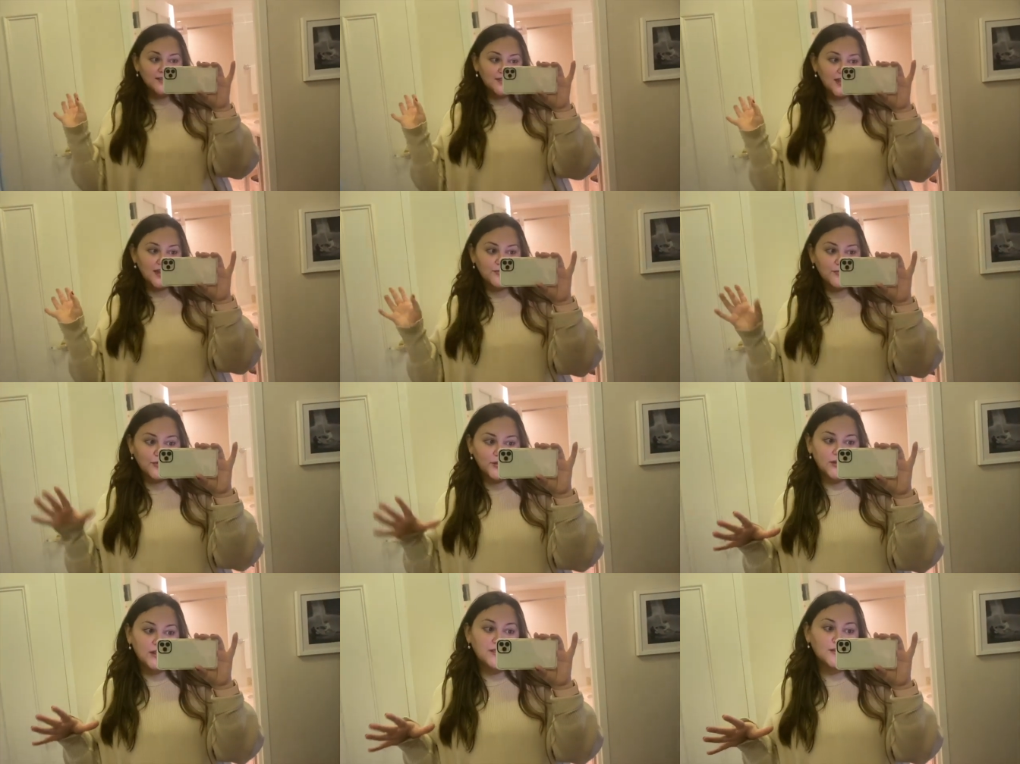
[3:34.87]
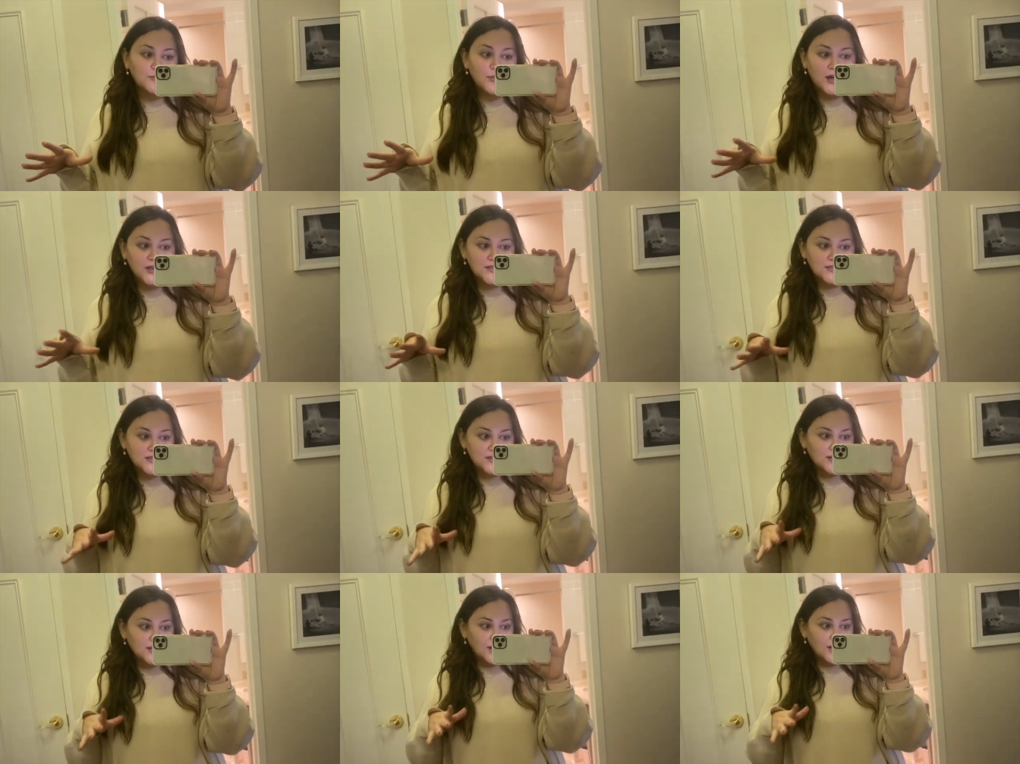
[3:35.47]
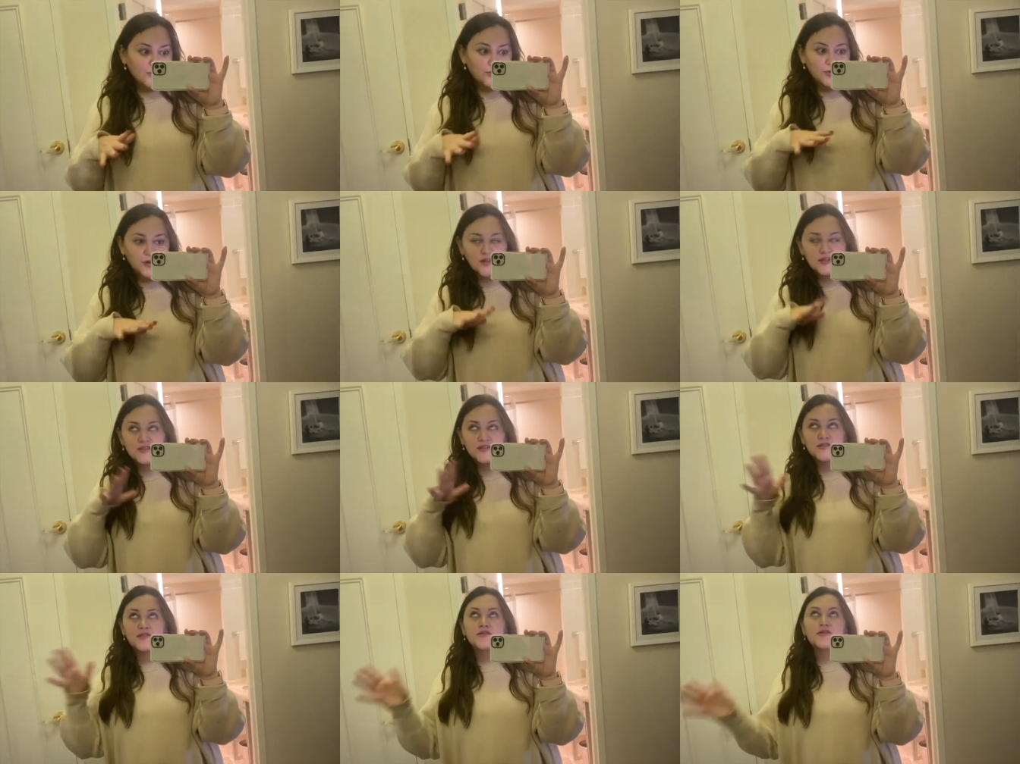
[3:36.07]
Thankfully the Boston airport
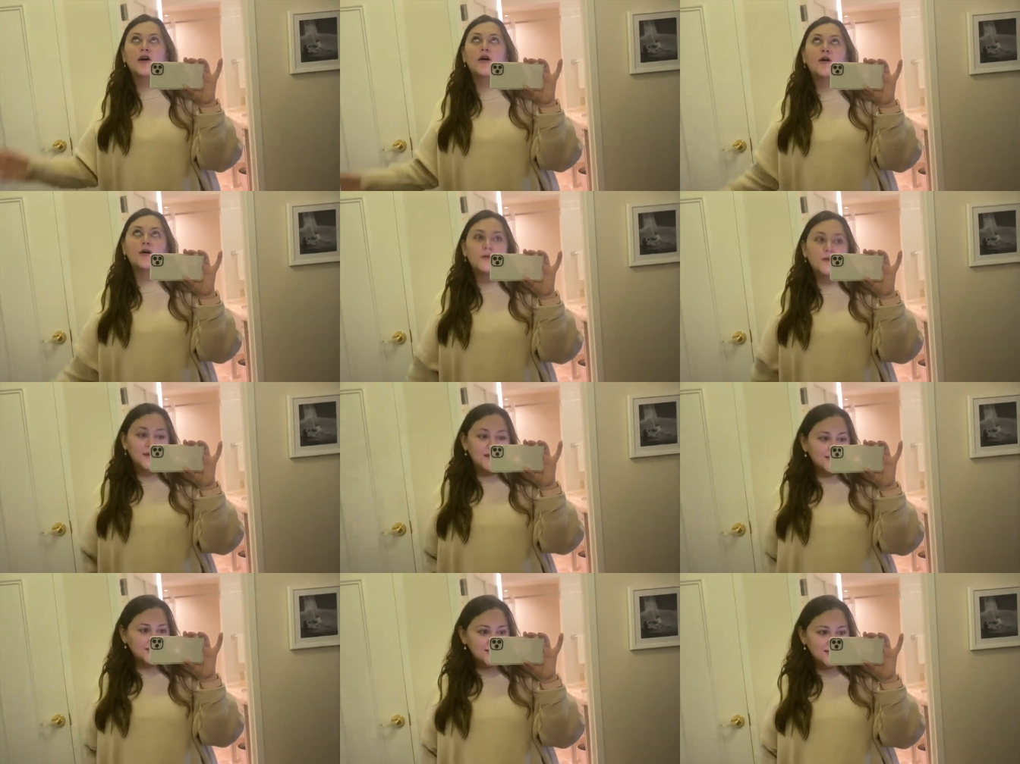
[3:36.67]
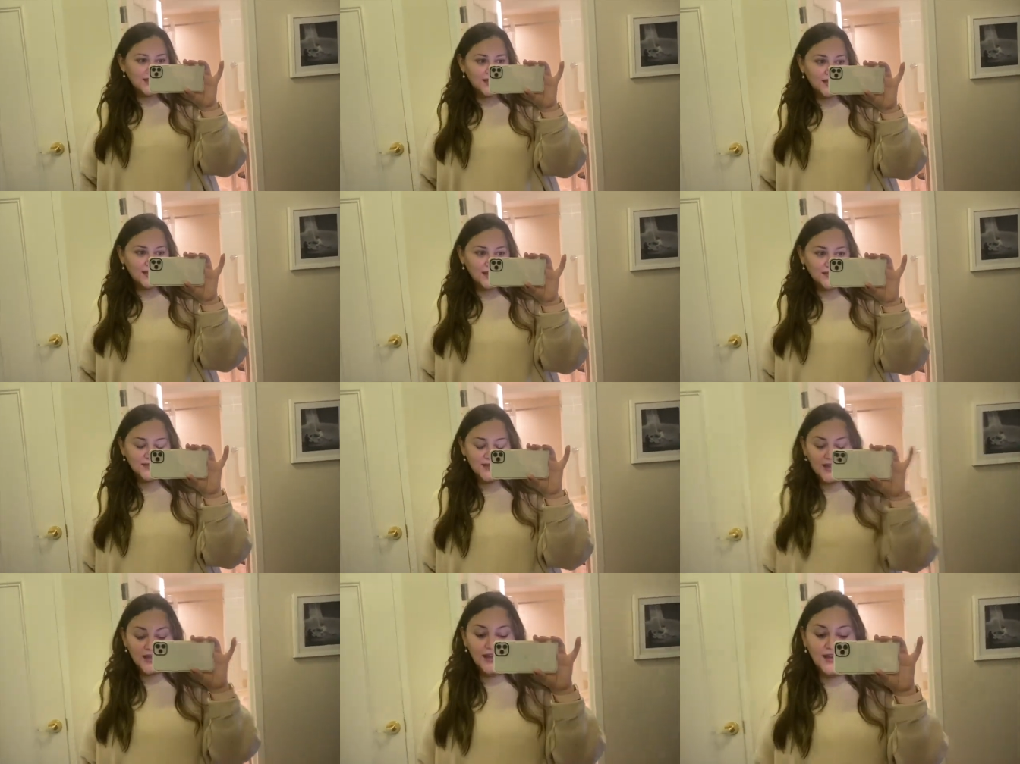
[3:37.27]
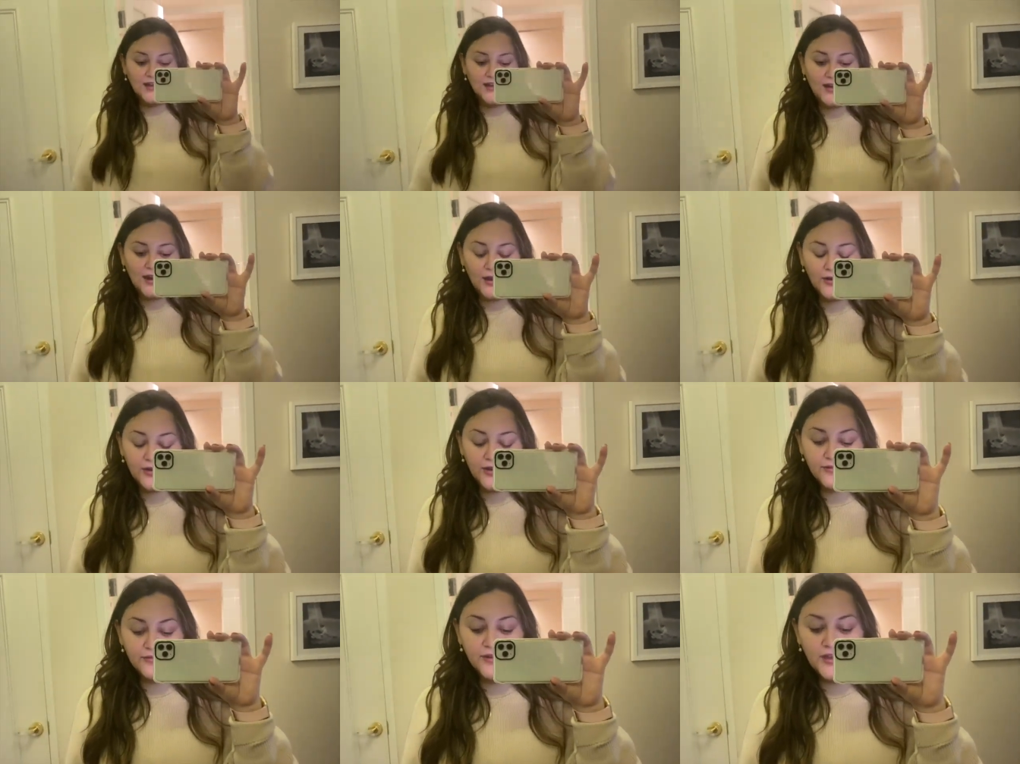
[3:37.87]
is so easy like to get in and
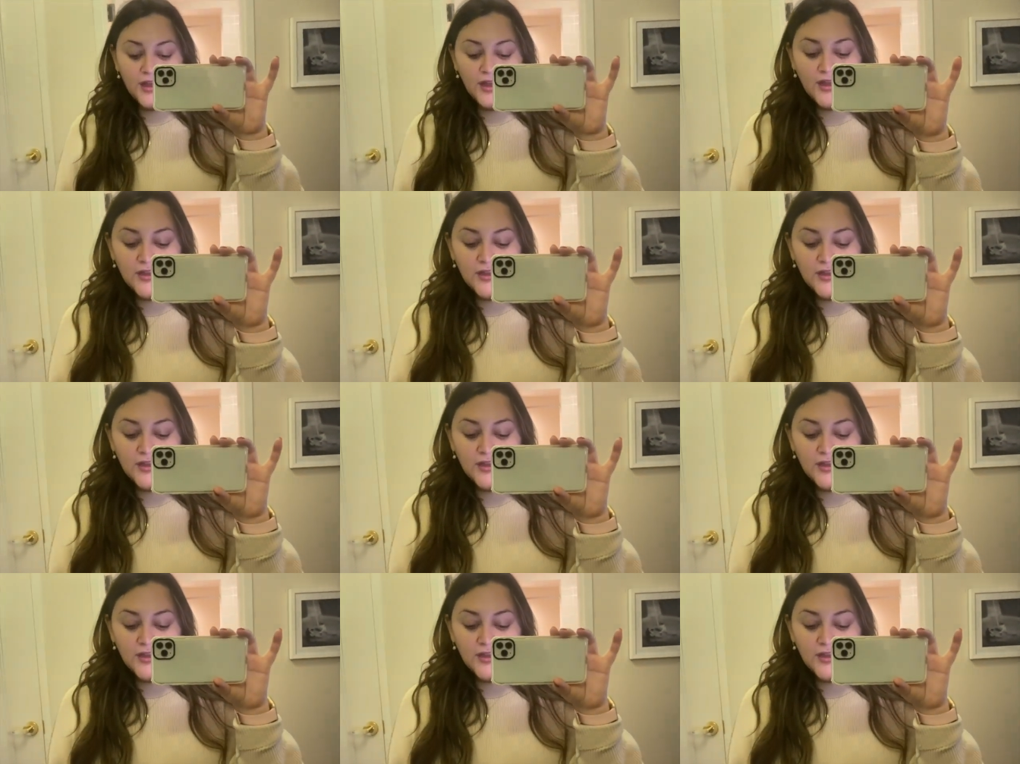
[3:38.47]
out of.